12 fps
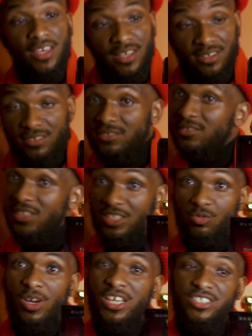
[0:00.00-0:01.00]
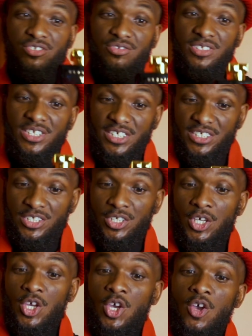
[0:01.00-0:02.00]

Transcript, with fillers: and that's why it's on the list